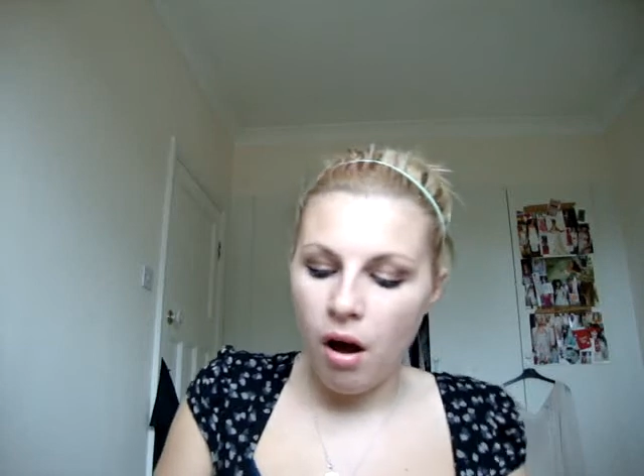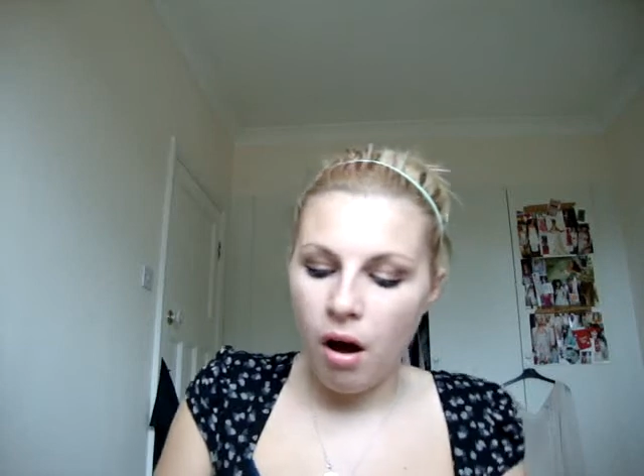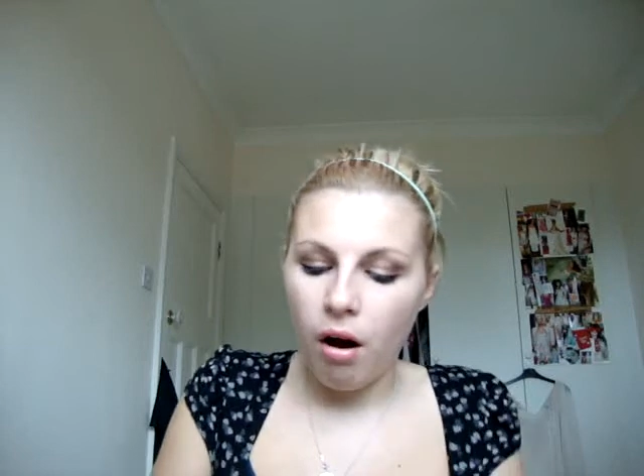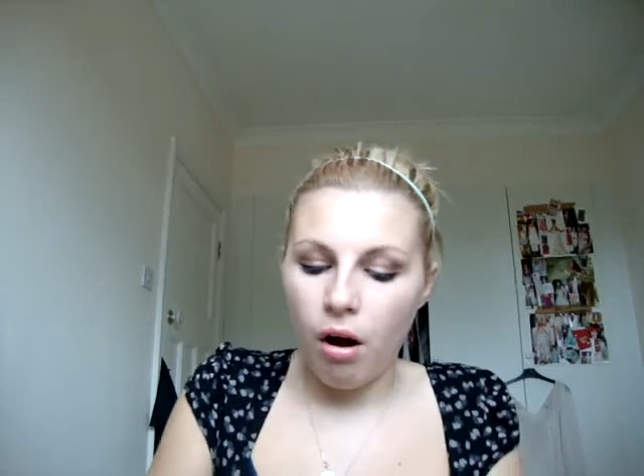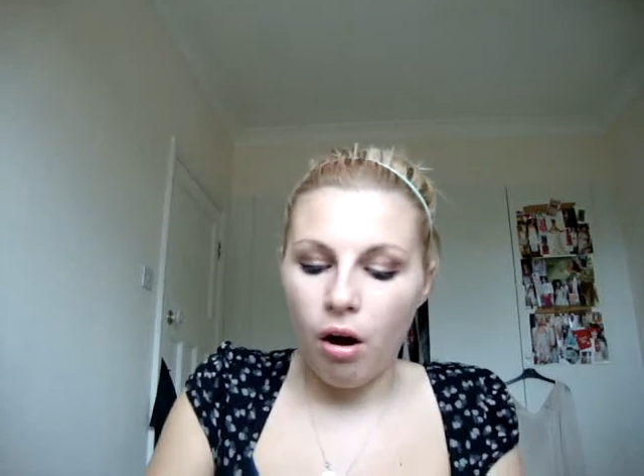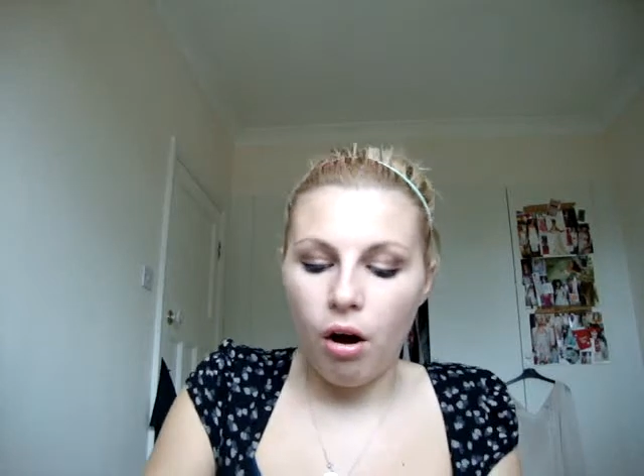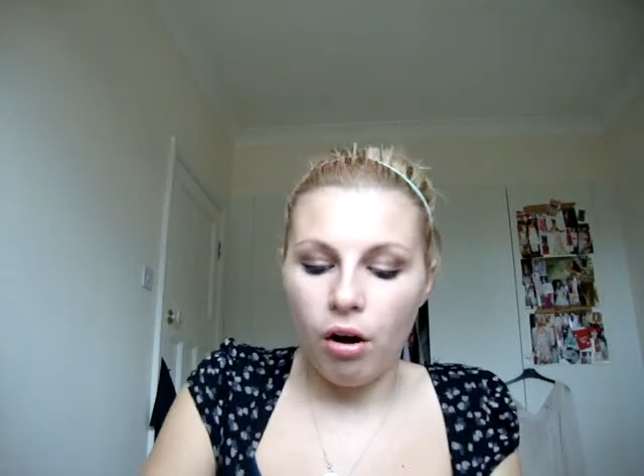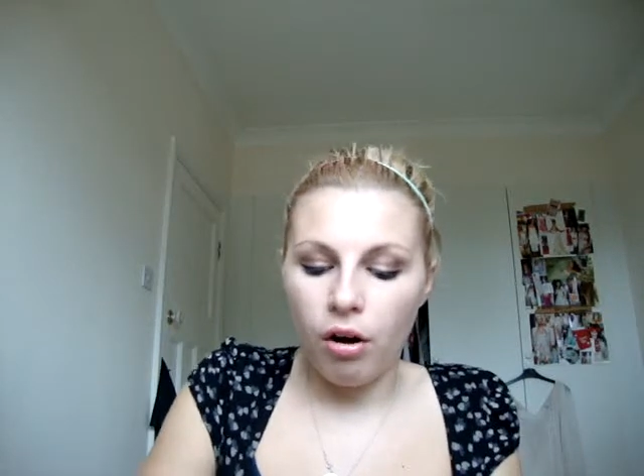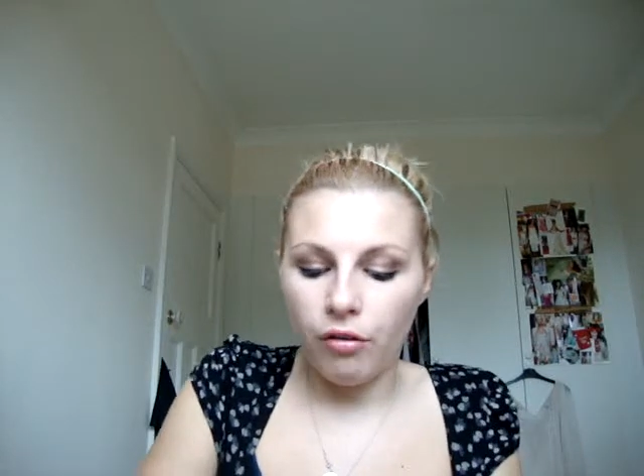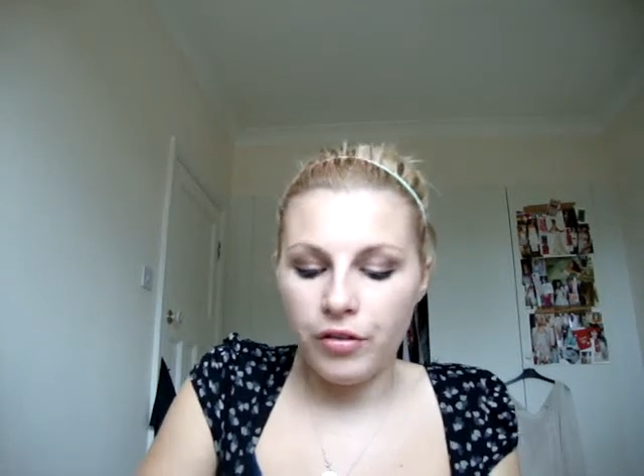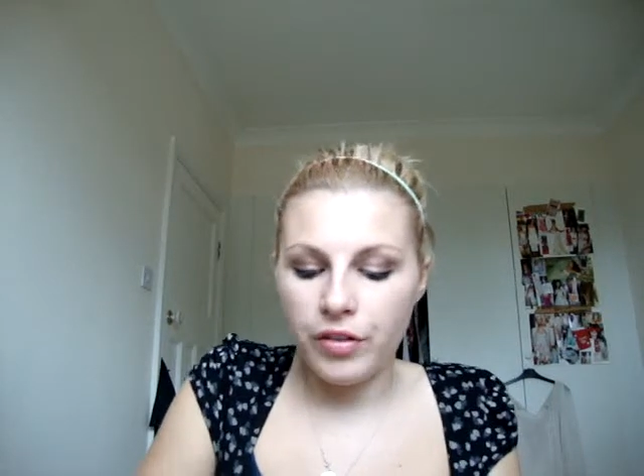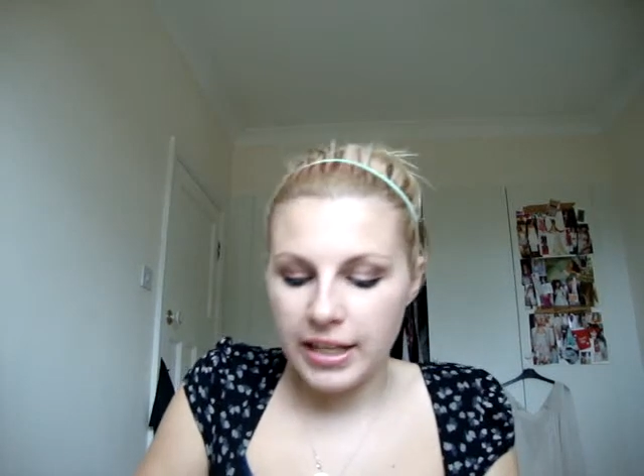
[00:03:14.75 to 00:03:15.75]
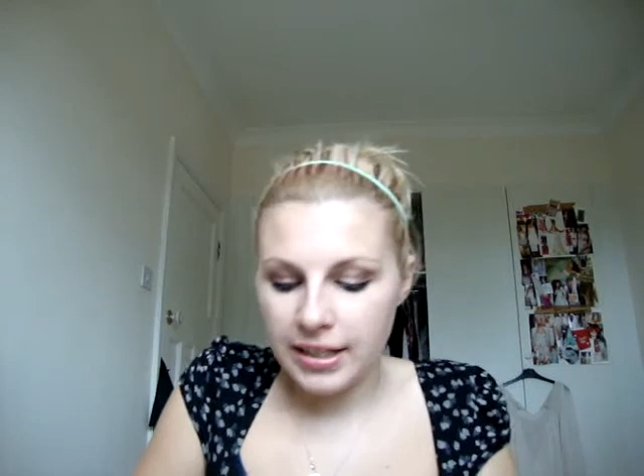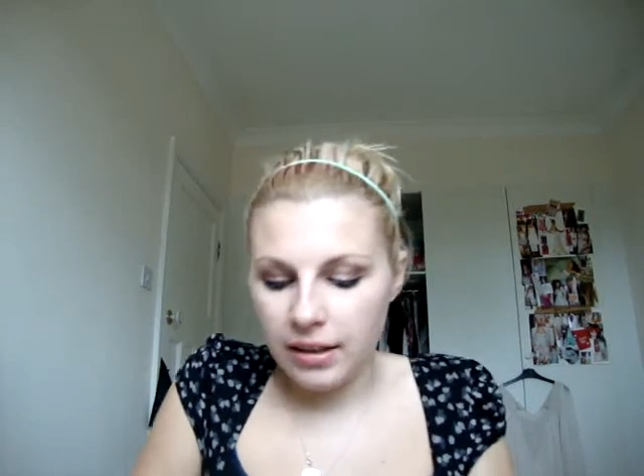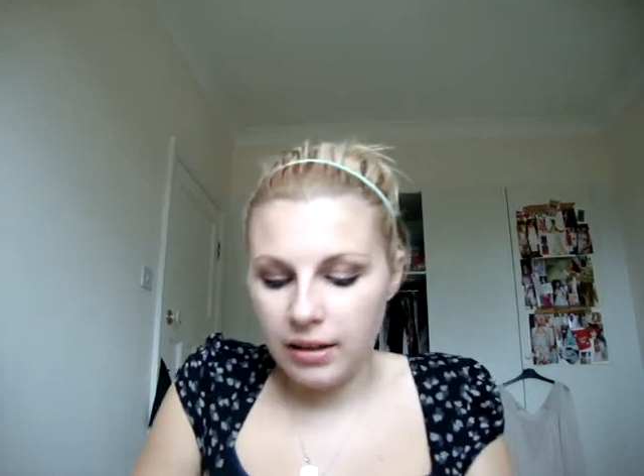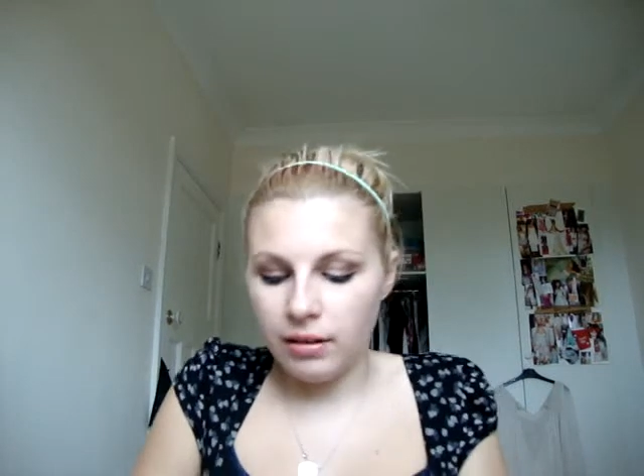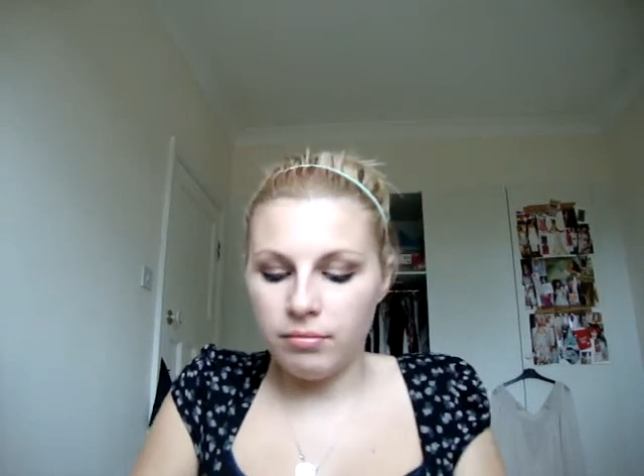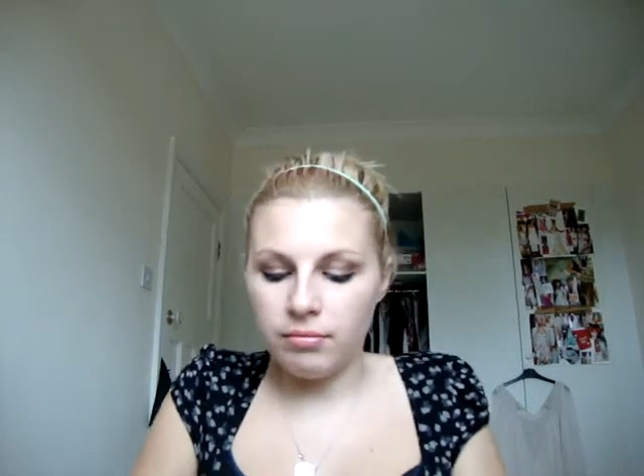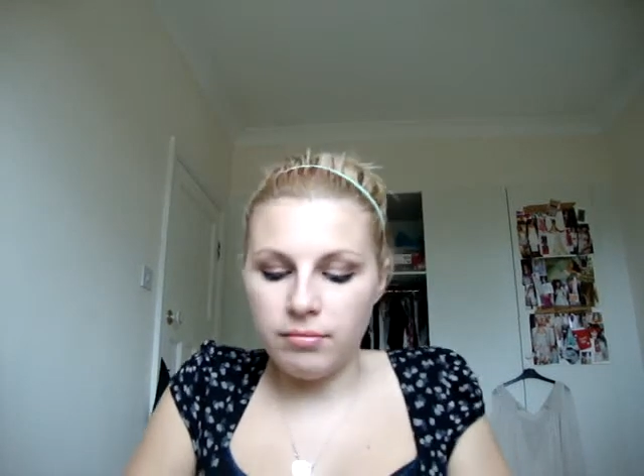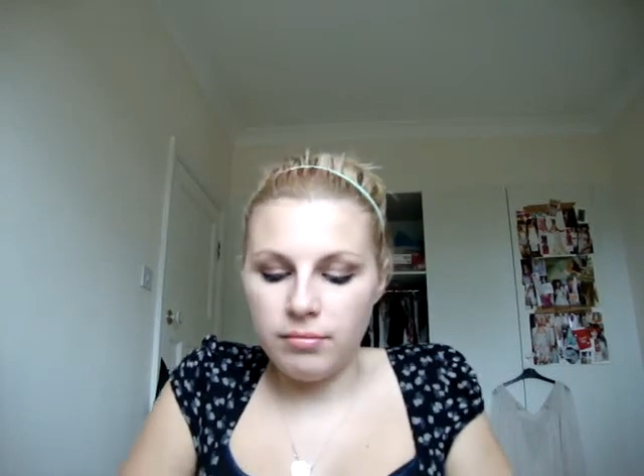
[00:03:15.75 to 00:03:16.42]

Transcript: of these little